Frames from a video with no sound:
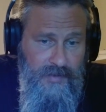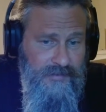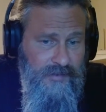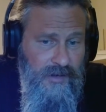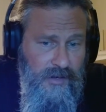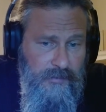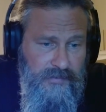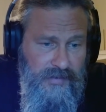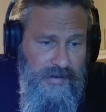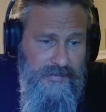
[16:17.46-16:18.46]
That's the heart
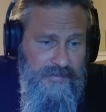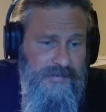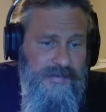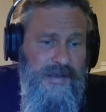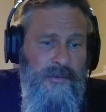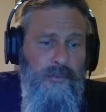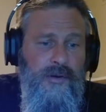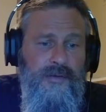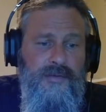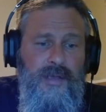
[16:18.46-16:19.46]
of science. This is how it
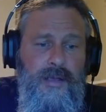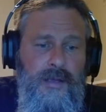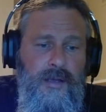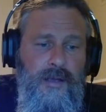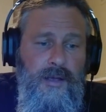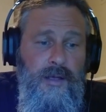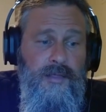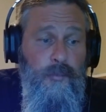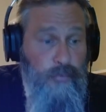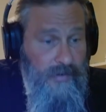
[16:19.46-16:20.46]
works.
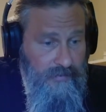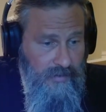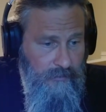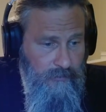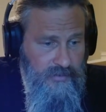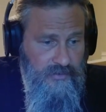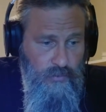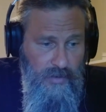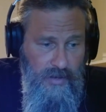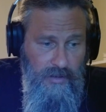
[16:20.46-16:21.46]
The press coverage
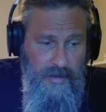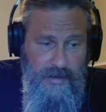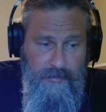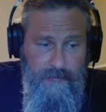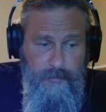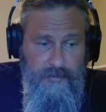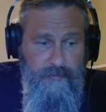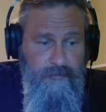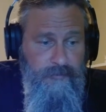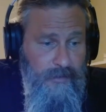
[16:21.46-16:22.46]
as well, I have
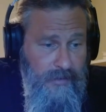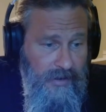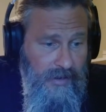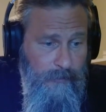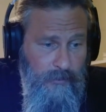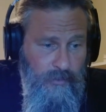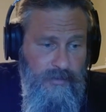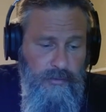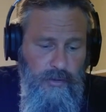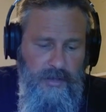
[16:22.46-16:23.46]
been very happy
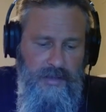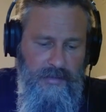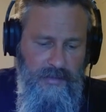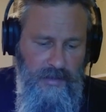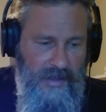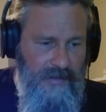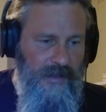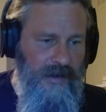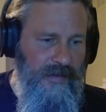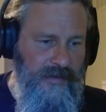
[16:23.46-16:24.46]
with. Looking at the
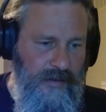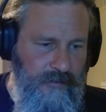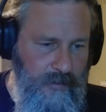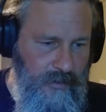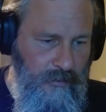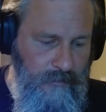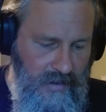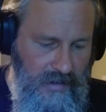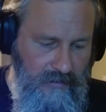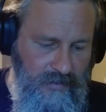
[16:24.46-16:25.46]
headlines that have come out,
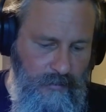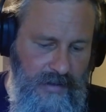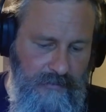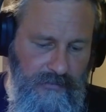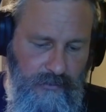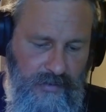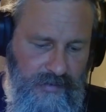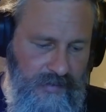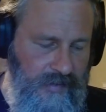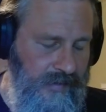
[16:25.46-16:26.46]
many of them have
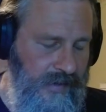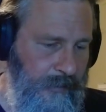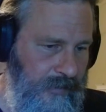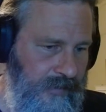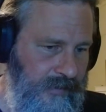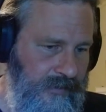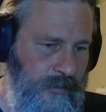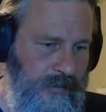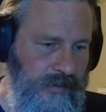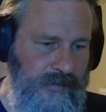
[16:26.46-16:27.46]
stressed that
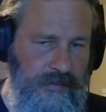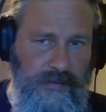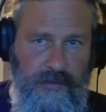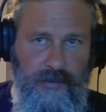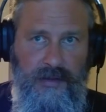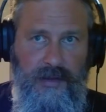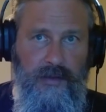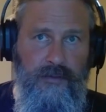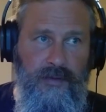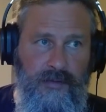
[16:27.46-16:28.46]
skepticism is still
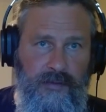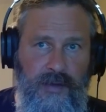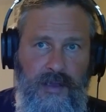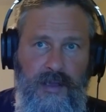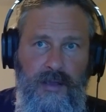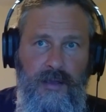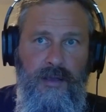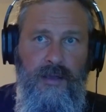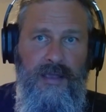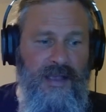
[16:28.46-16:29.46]
needed. So this is
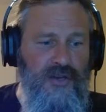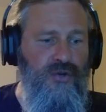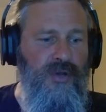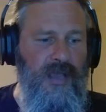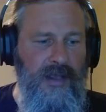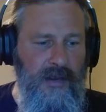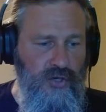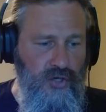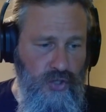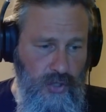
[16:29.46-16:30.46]

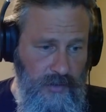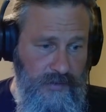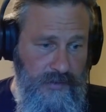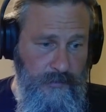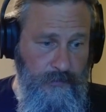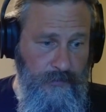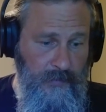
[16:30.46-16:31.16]
educated journalism.